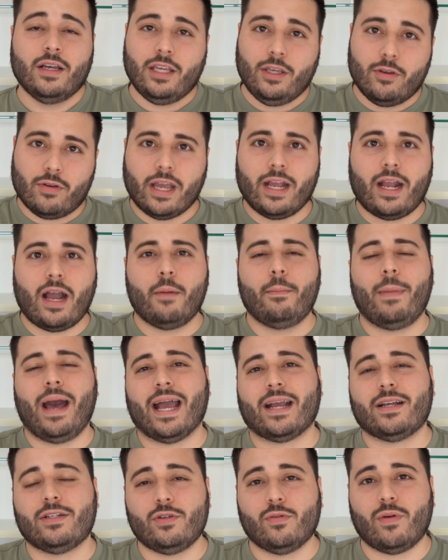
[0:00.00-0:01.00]
you can come
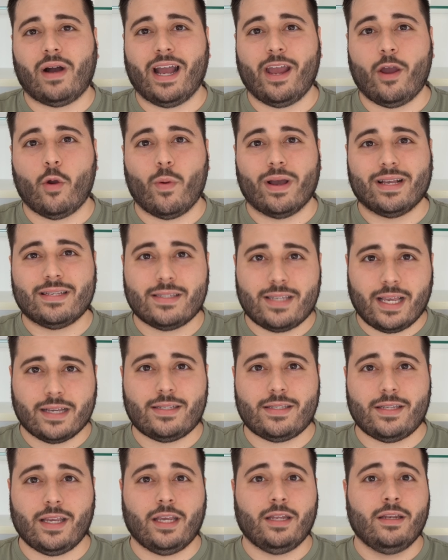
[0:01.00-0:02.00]
back to i O S
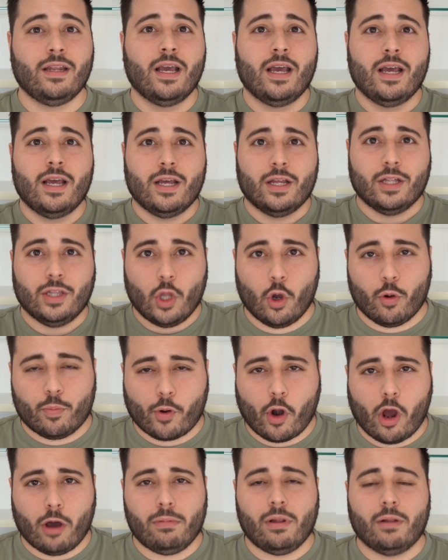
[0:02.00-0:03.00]
sixteen, no
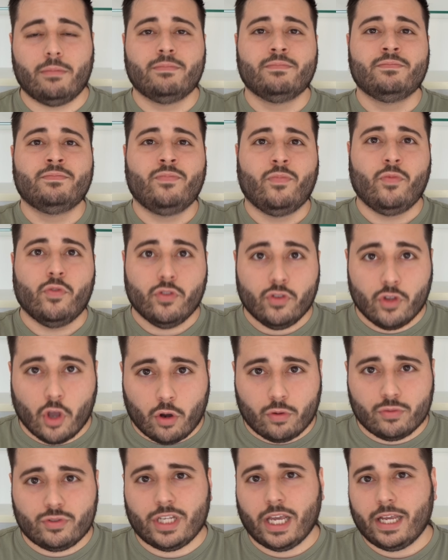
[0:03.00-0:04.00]
problem,
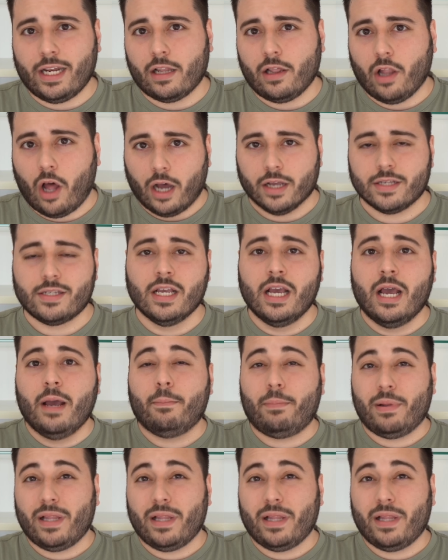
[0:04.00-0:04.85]
no data loss.